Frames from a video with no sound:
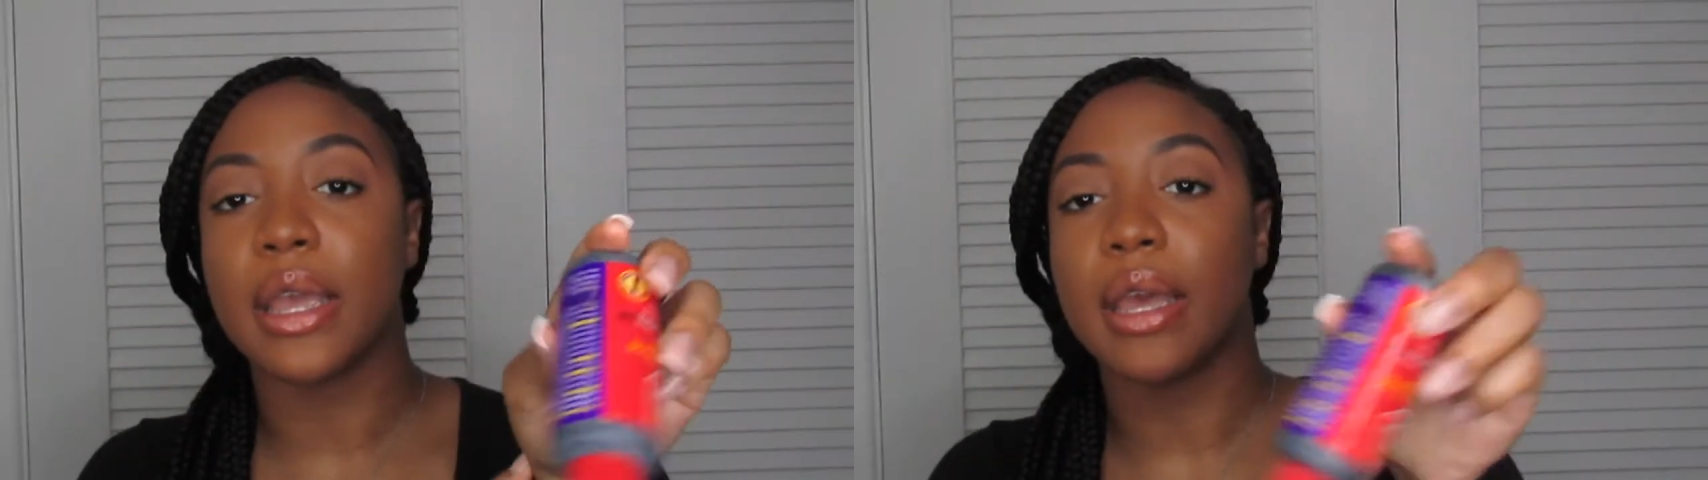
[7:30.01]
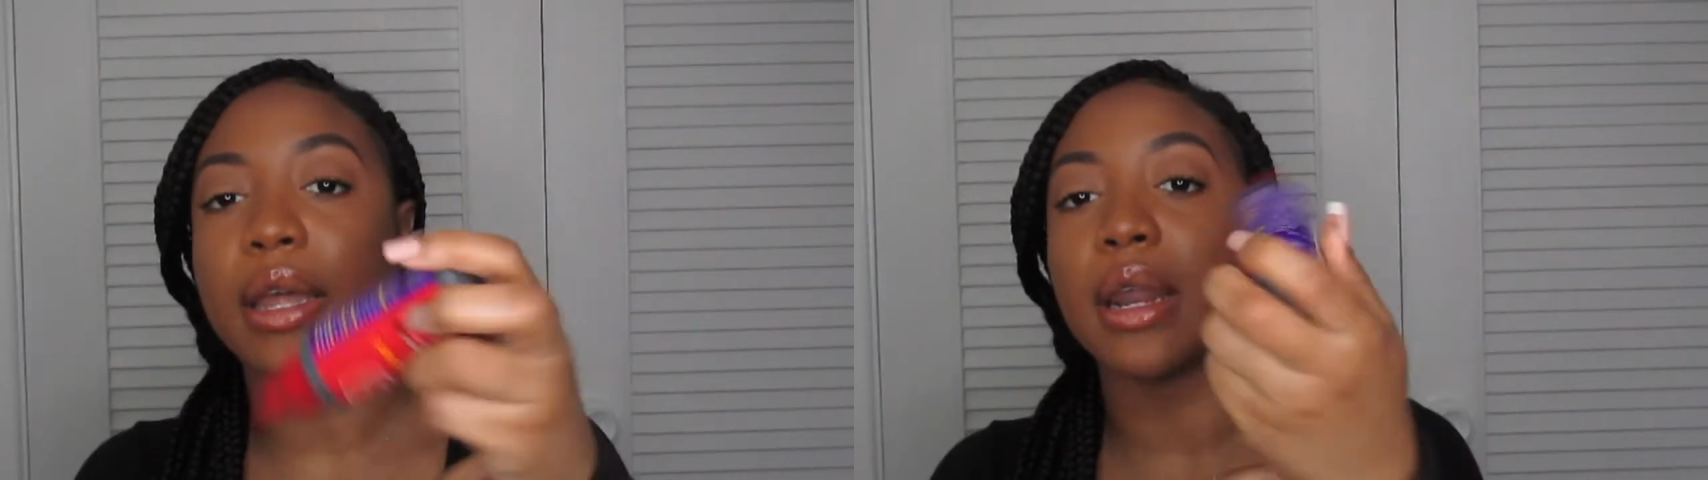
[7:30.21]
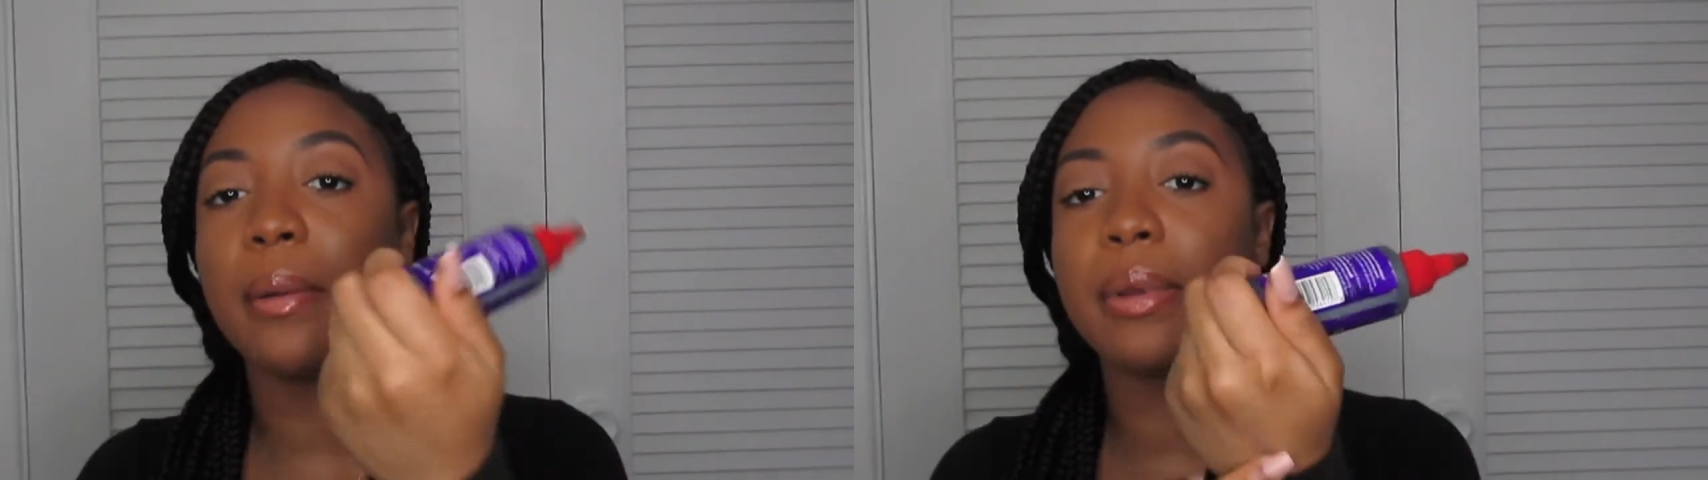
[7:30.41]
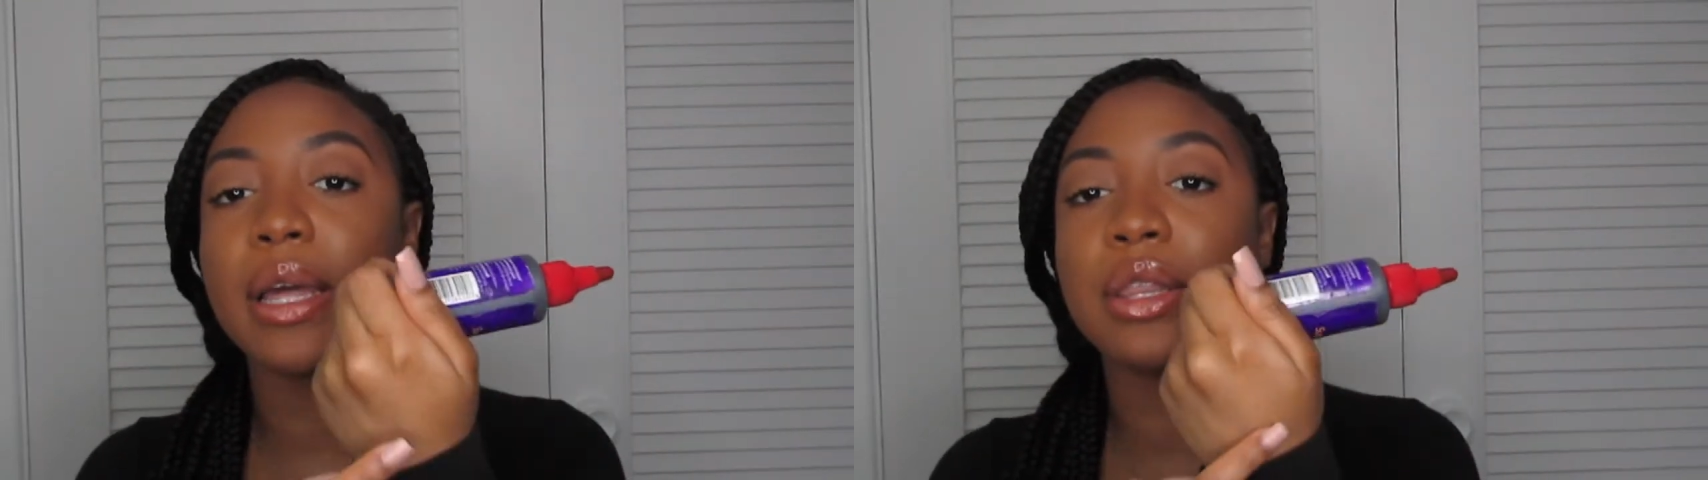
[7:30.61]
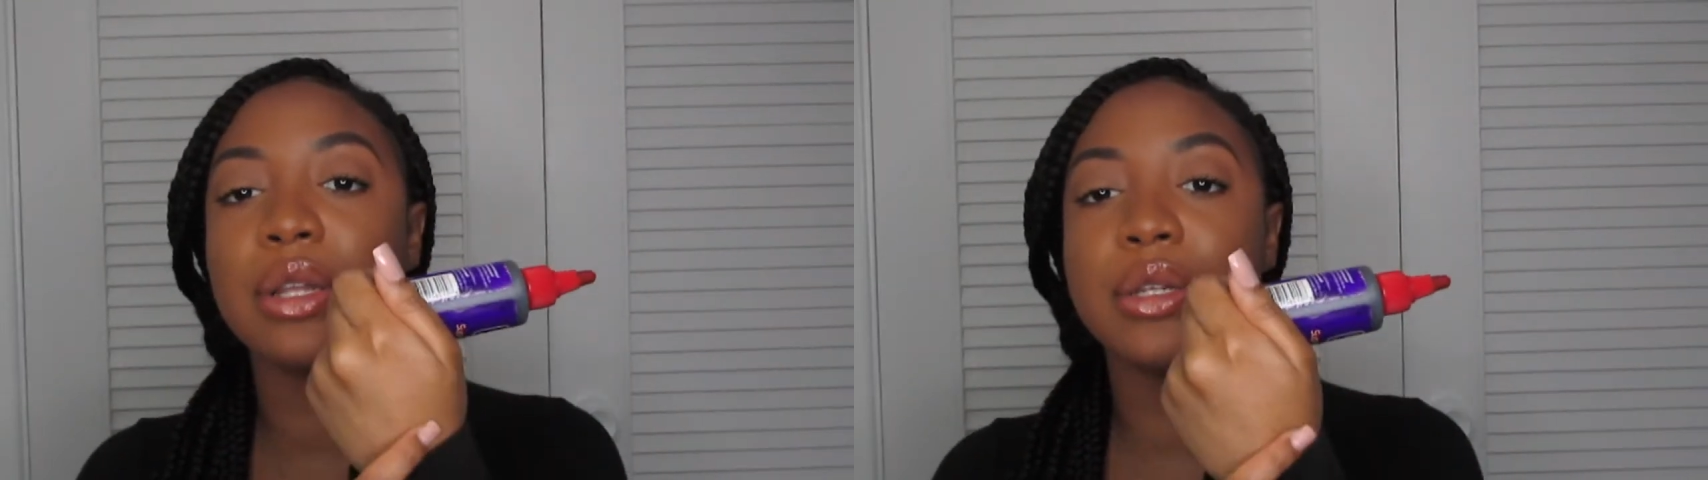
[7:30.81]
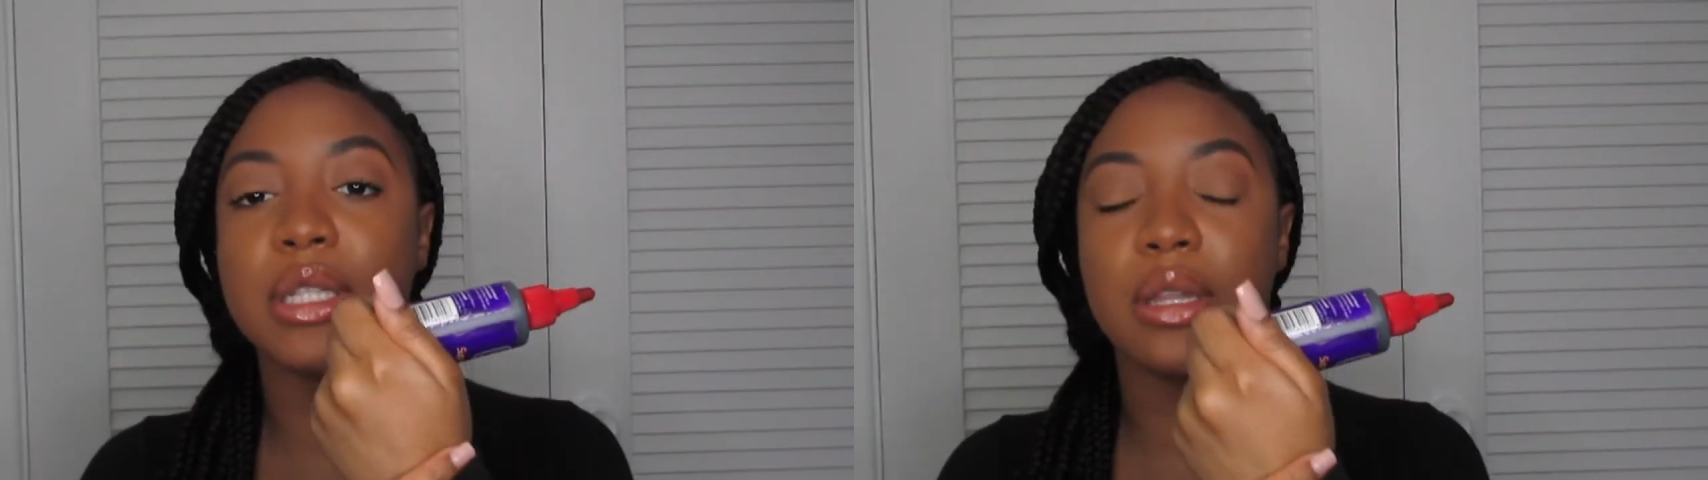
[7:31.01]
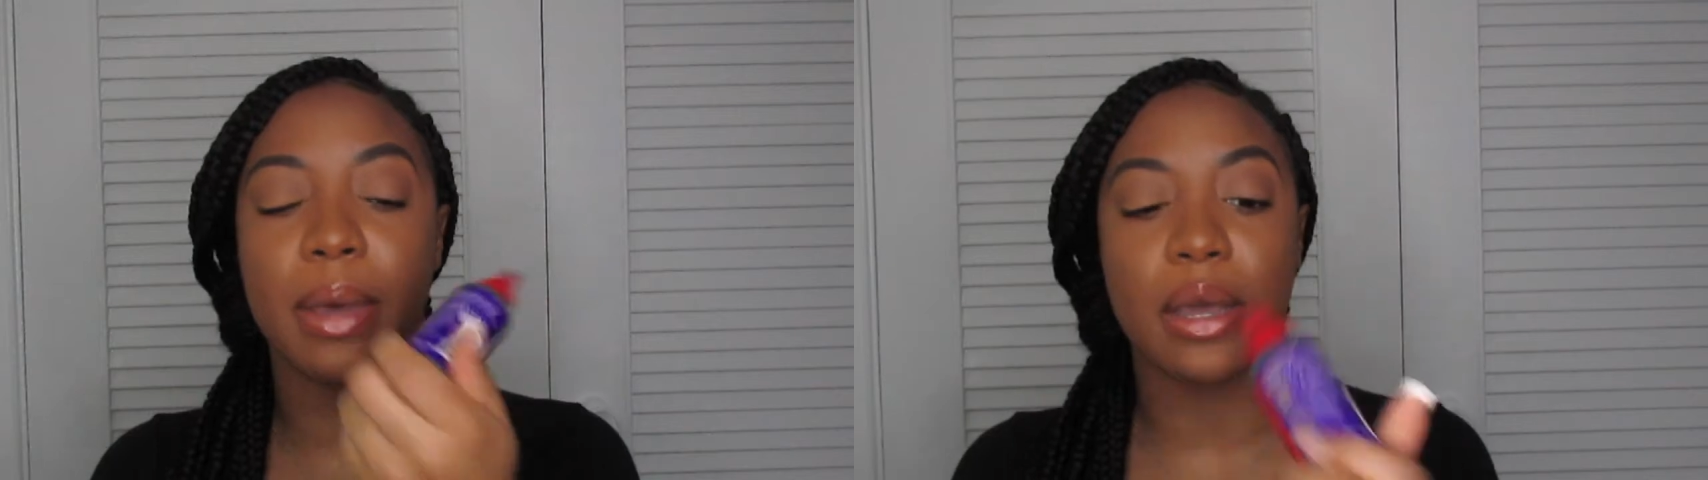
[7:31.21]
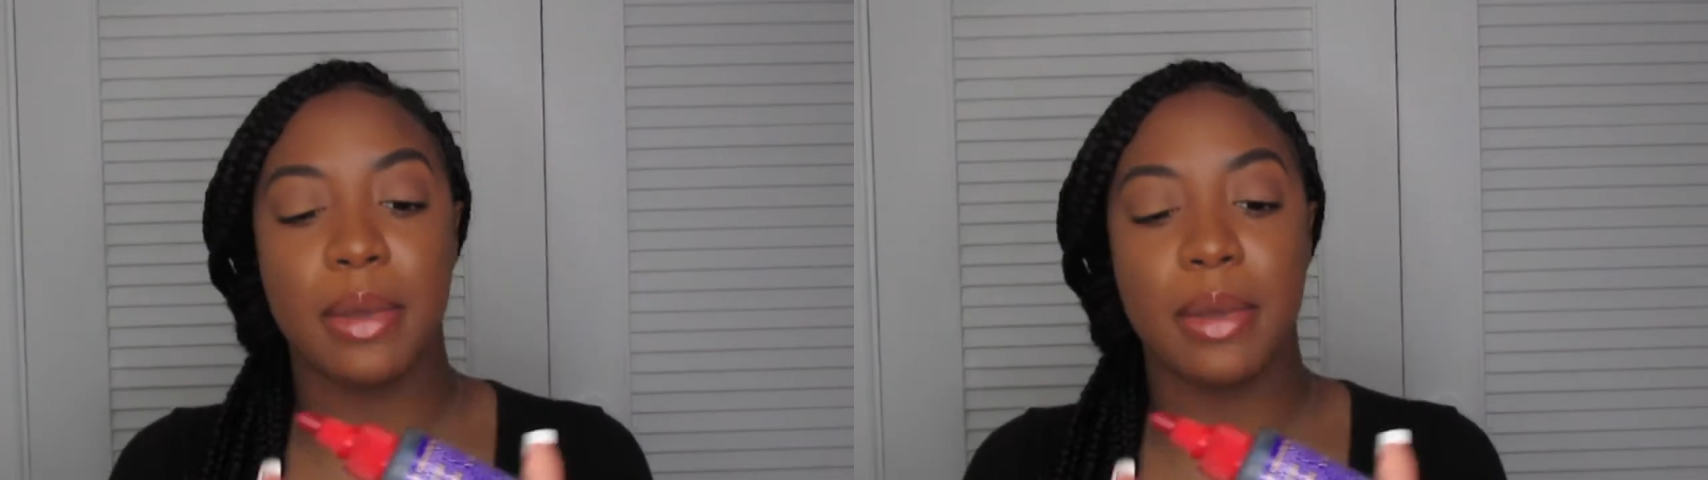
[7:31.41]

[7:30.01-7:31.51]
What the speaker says: and apply the glue to the back